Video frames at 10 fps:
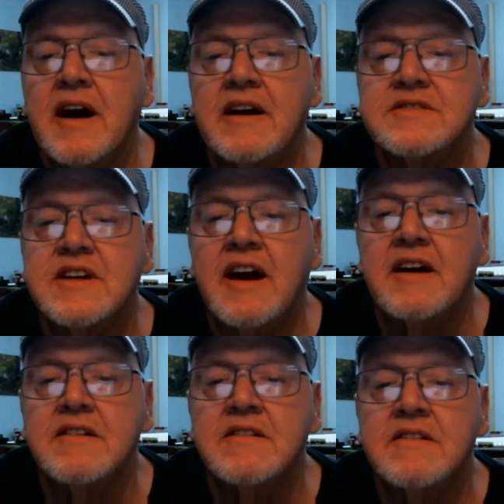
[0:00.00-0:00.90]
How's
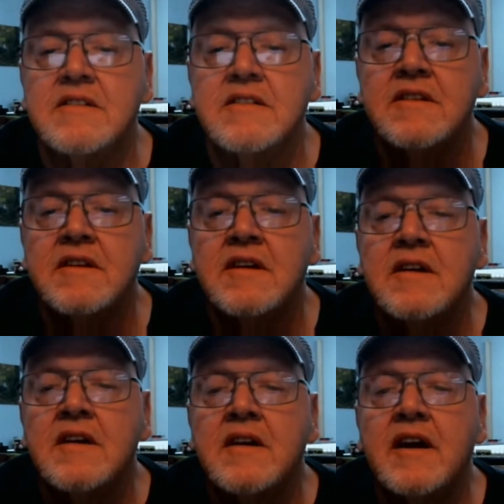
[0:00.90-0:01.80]
that?
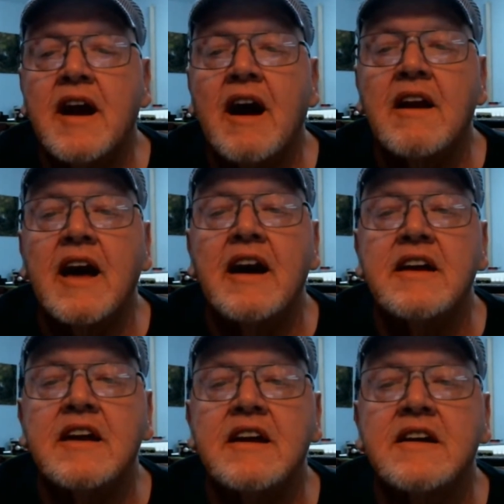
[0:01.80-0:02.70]
And I'll
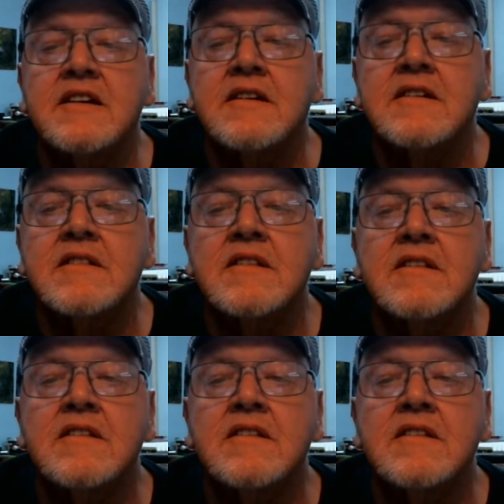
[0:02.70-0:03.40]
allow you in.